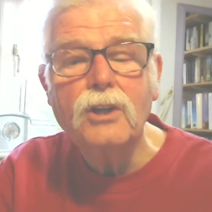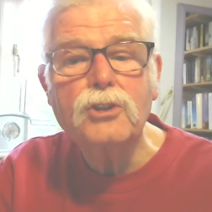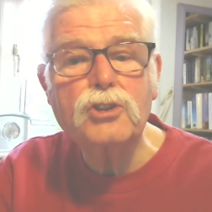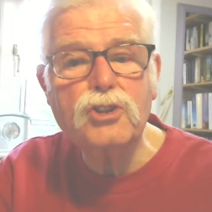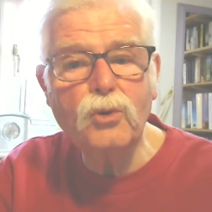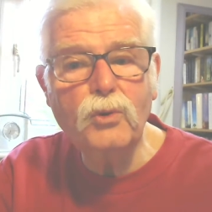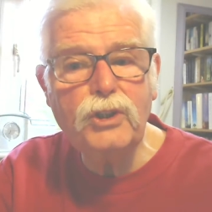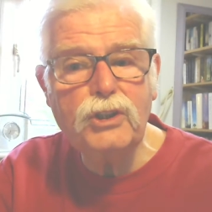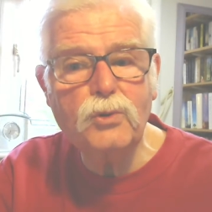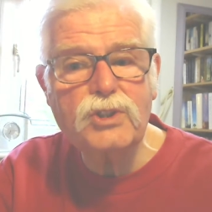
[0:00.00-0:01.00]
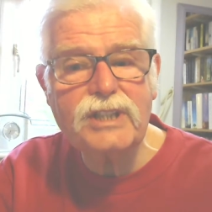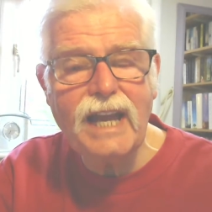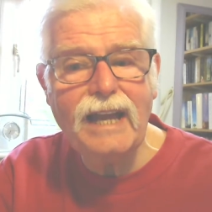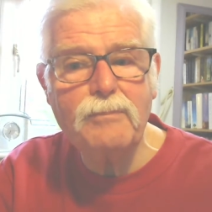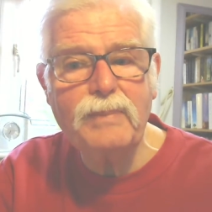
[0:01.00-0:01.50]
The sooner you
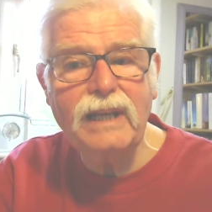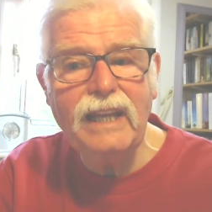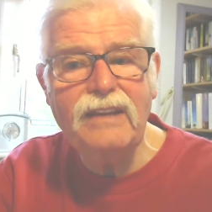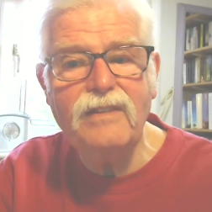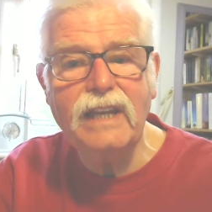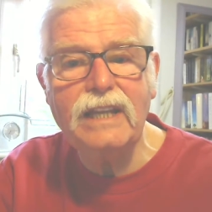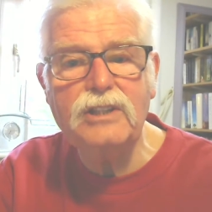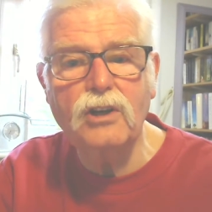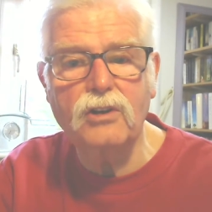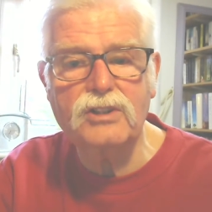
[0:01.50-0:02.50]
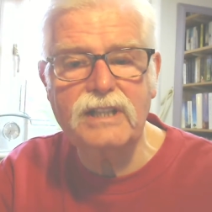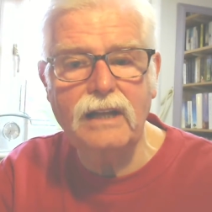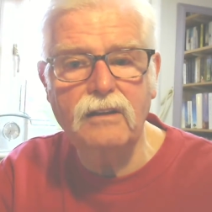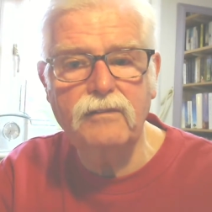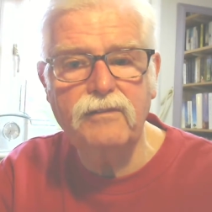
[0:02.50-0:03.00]
start believing in
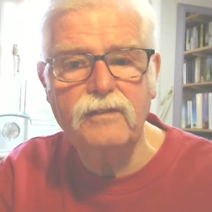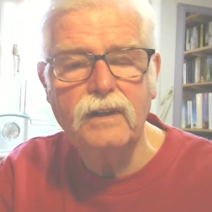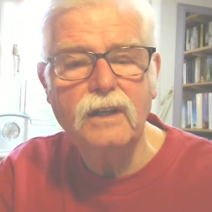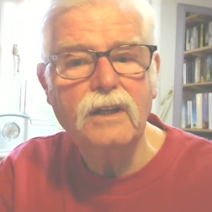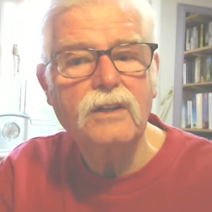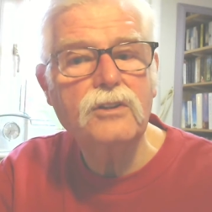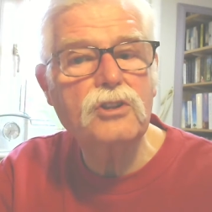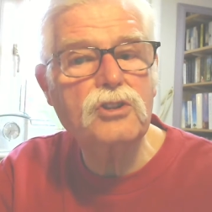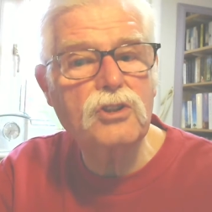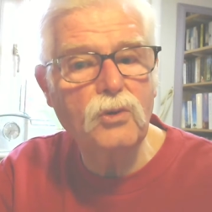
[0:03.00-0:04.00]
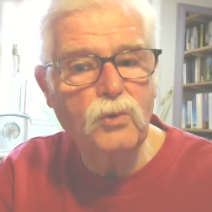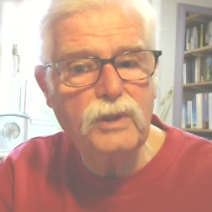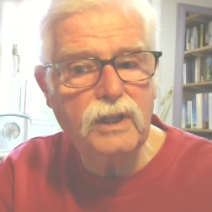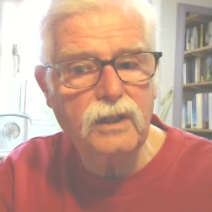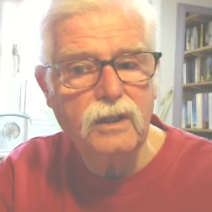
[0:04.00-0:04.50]
yourself, the
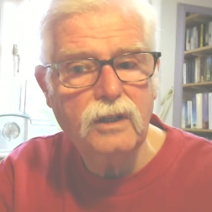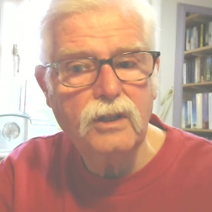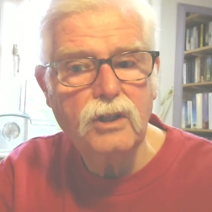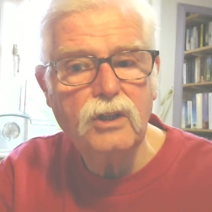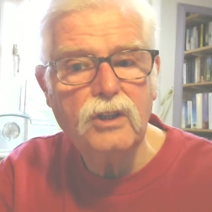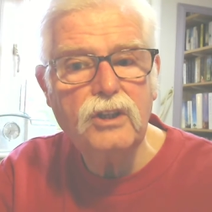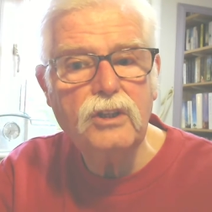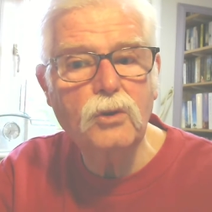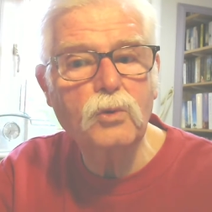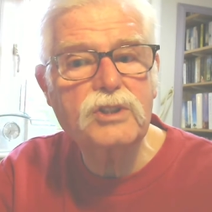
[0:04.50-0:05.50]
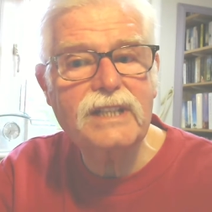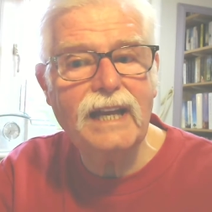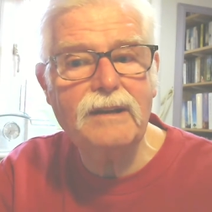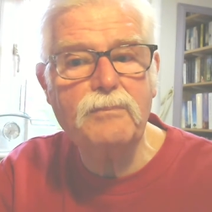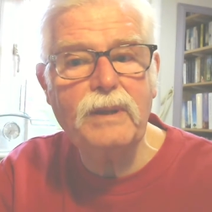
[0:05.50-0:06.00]
sooner you'll
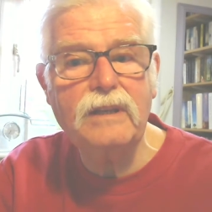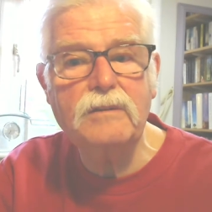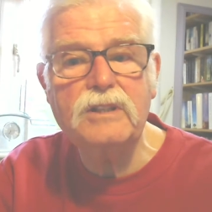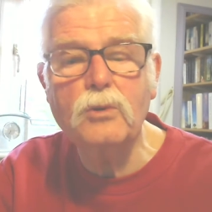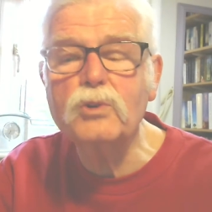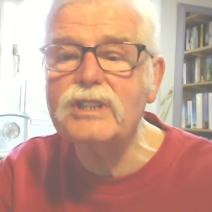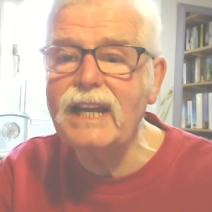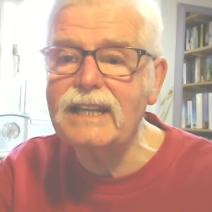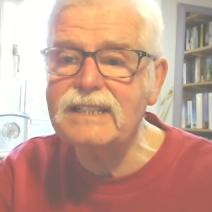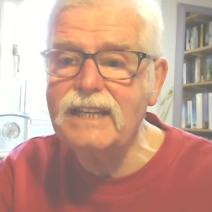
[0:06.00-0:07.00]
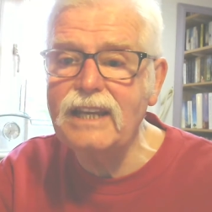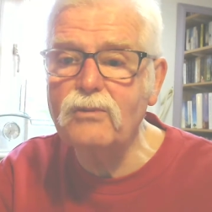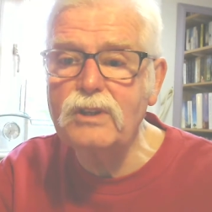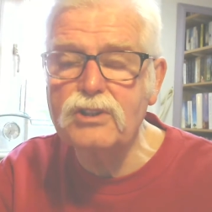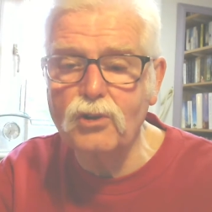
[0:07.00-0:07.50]
start you'll start seeing
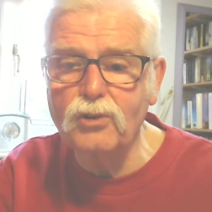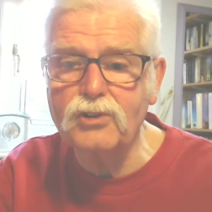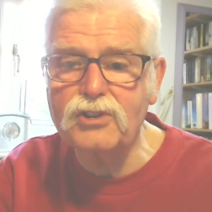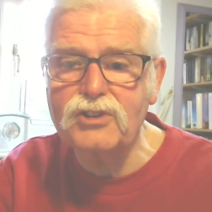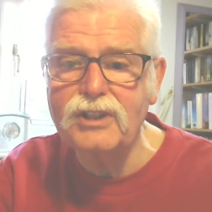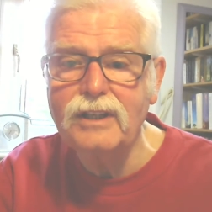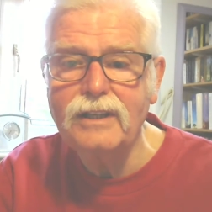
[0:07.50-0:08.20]
results.